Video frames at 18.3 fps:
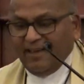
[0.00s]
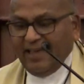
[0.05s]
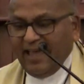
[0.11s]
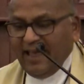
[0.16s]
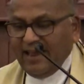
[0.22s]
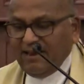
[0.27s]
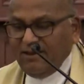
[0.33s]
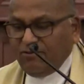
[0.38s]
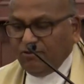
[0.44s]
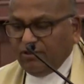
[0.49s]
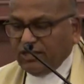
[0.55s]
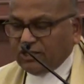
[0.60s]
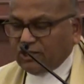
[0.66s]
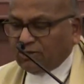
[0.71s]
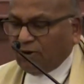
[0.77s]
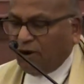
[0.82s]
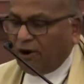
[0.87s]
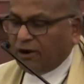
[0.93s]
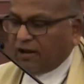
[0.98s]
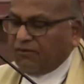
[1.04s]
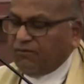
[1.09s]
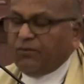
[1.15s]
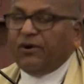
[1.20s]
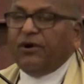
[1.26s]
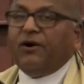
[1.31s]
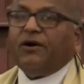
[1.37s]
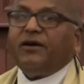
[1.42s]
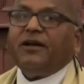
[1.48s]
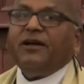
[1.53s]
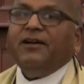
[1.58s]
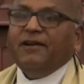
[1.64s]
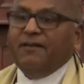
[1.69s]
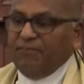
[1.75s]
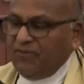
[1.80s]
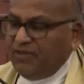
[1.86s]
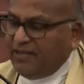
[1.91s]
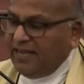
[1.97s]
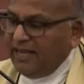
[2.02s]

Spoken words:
Into this sort of work,